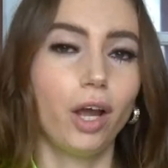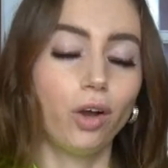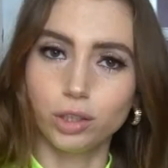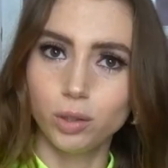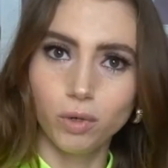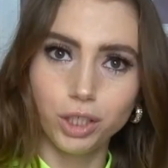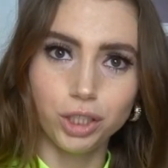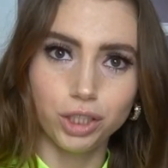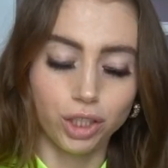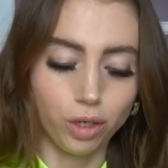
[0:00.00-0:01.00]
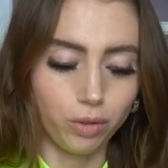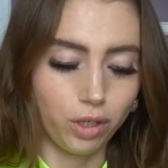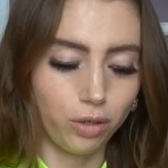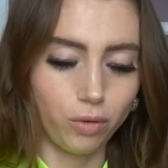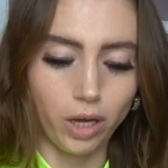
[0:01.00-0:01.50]
also wanted to show
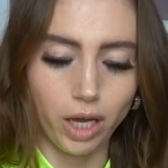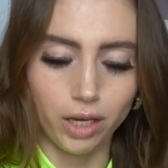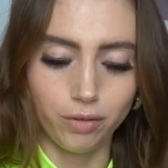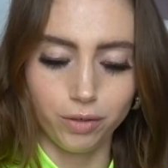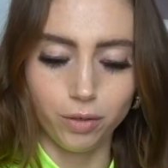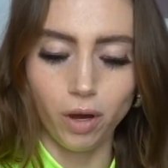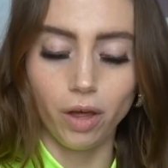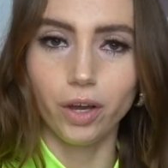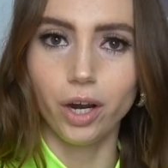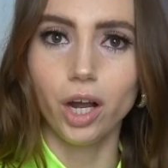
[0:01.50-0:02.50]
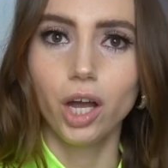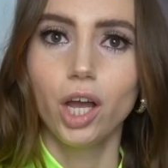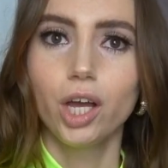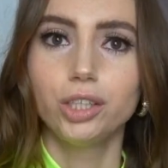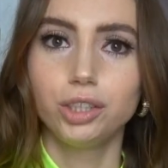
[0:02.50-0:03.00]
you a few other
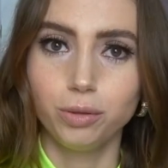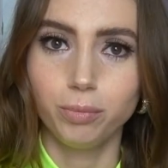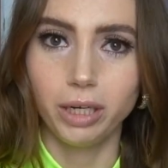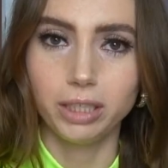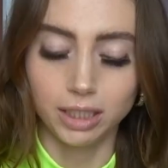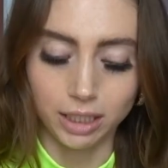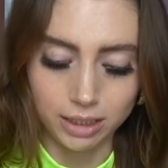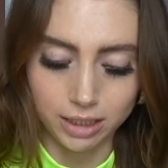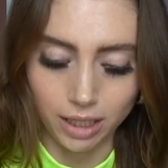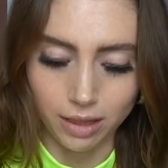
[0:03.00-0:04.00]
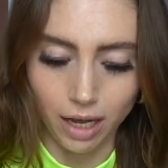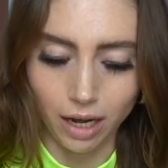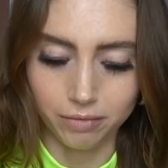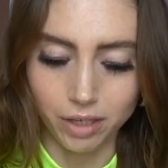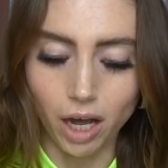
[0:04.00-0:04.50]
dupe bracelets that
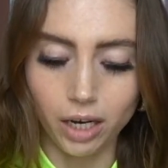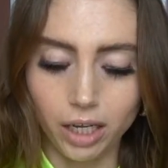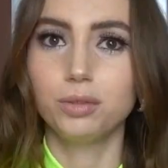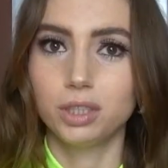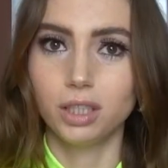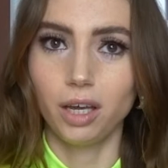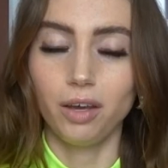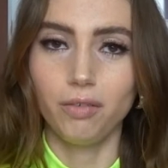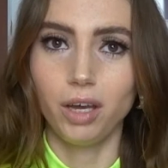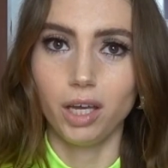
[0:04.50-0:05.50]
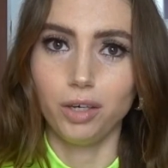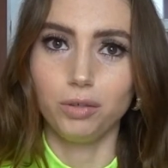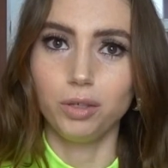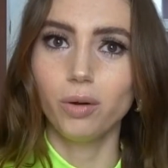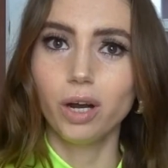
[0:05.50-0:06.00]
I've gotten. I used to live in New
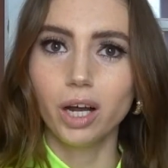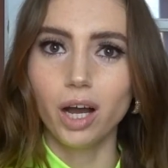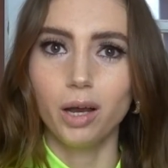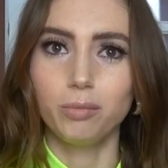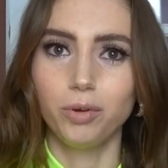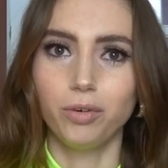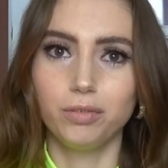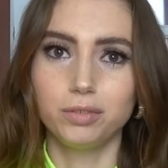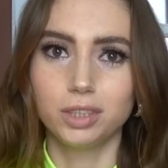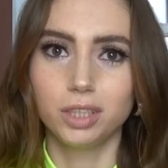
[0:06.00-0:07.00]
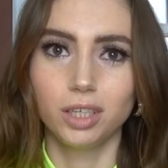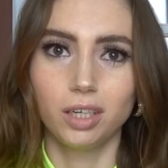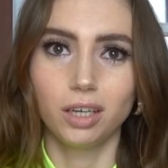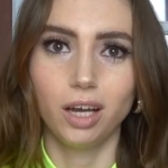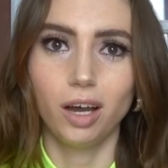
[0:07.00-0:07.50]
York. I moved
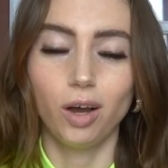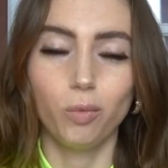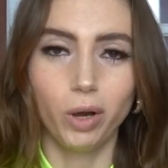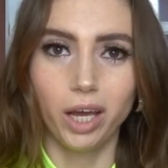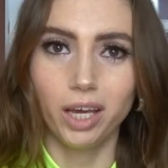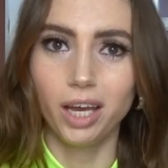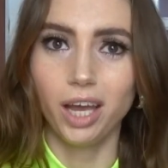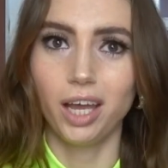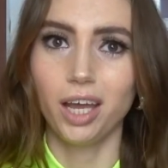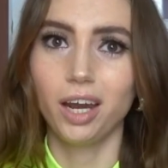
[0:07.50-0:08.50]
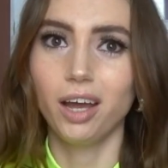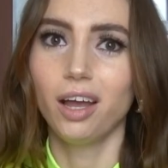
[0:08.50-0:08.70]
away in